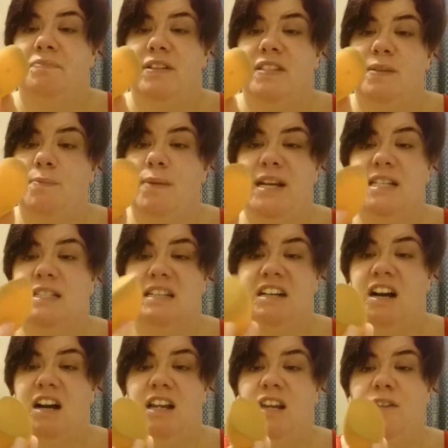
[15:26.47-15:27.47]
It's
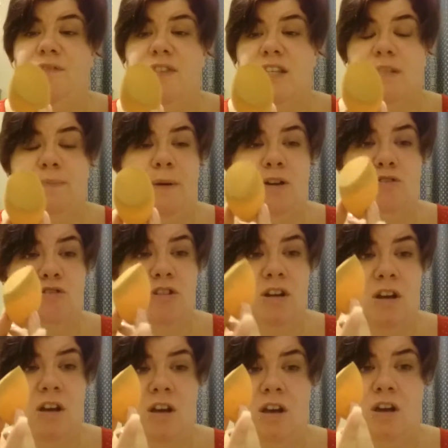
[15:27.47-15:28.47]
amazing. I love this sponge.
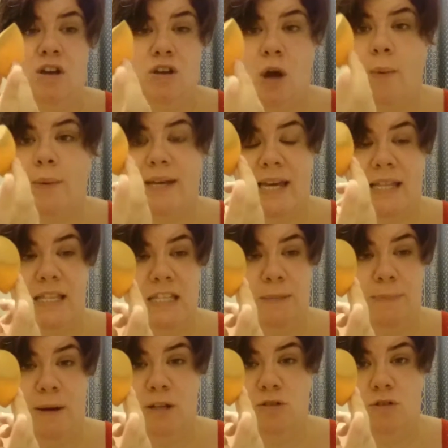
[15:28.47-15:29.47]
Go and get this
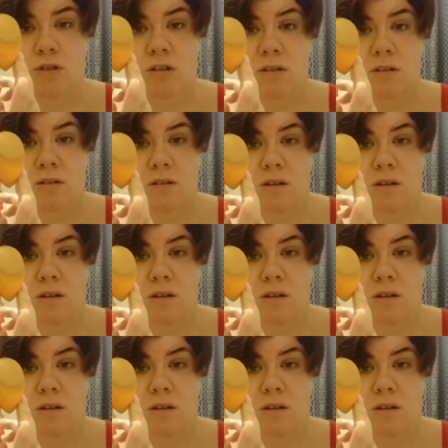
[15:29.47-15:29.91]
sponge.